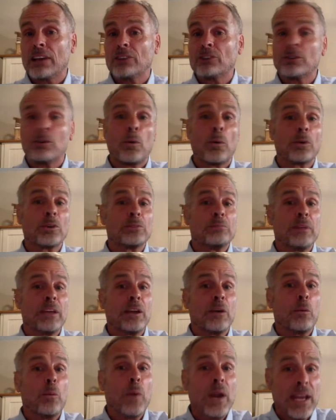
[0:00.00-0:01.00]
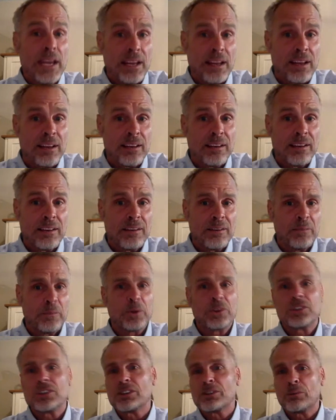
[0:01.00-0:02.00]
as the horse being weak,
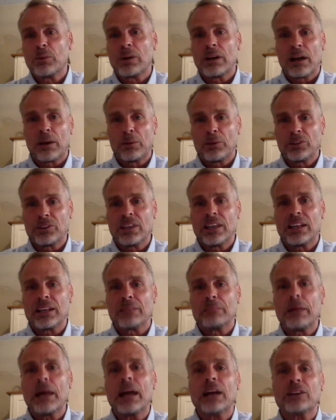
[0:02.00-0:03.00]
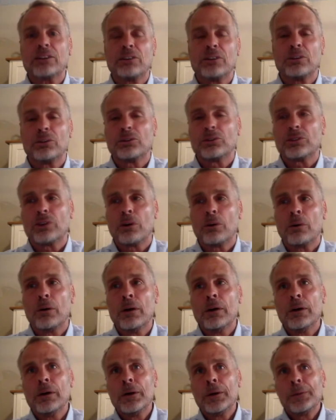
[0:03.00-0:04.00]
which is what I was getting back to. So
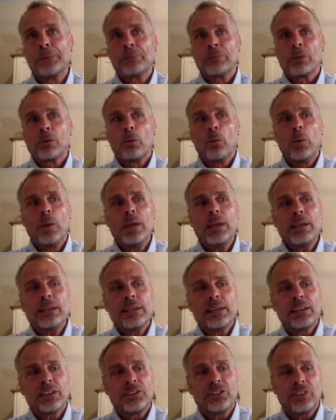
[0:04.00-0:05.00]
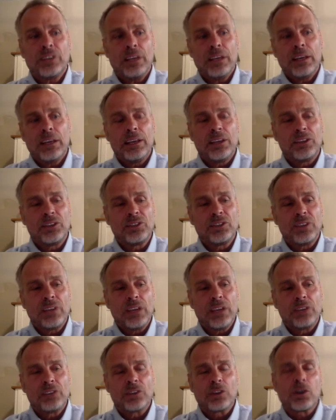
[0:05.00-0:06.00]
weakness is,
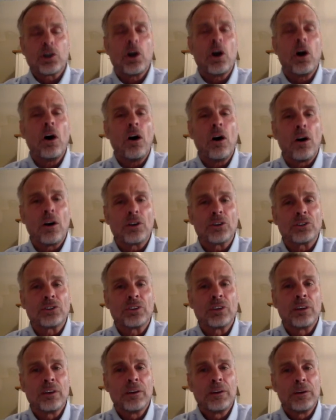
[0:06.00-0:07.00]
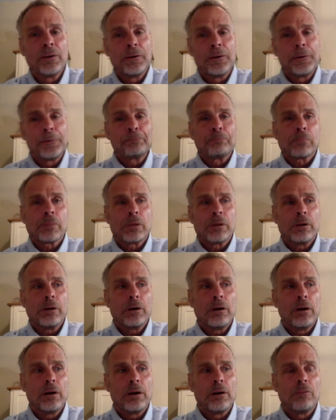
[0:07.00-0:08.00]
is a cause
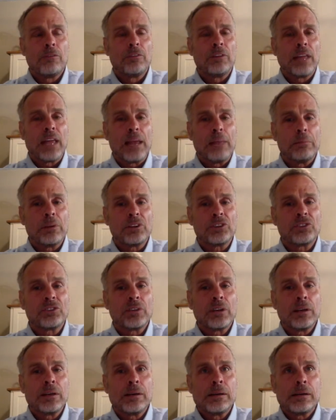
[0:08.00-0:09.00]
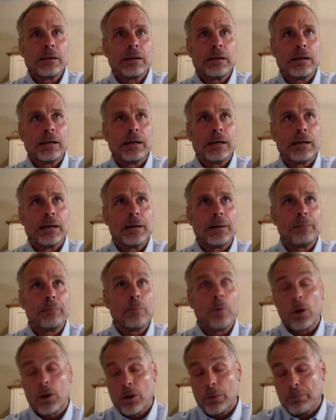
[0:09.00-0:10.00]
of lameness,
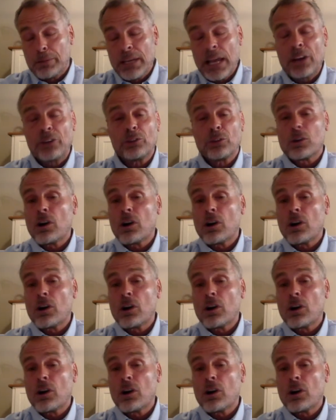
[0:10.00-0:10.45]
um, potential